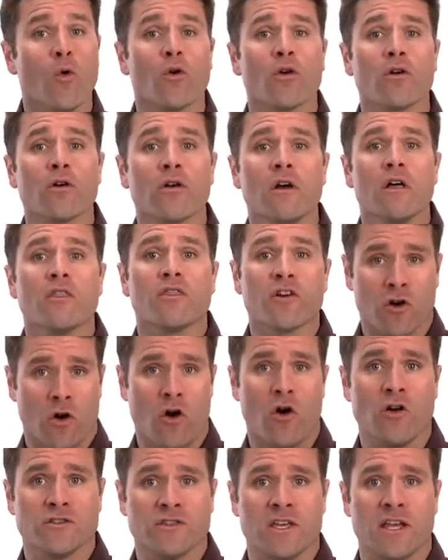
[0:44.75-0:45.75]
Or the
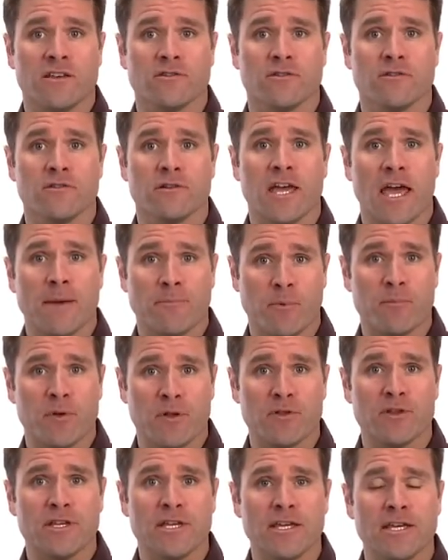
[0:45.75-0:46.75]
call center
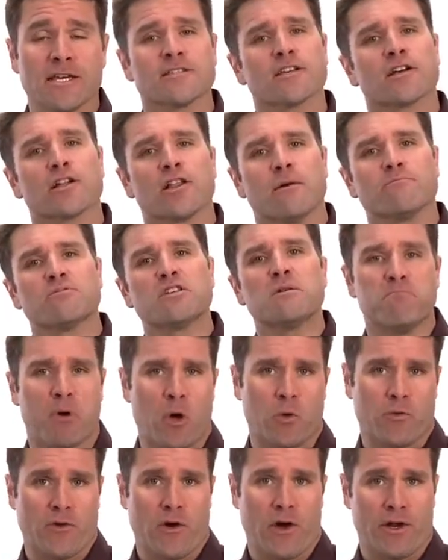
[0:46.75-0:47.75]
capability is a clumsy
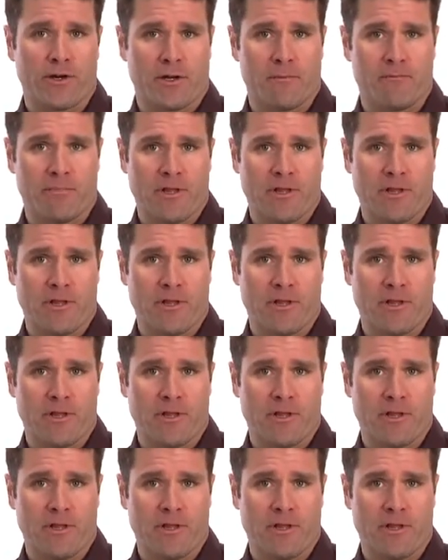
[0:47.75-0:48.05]
bolt-on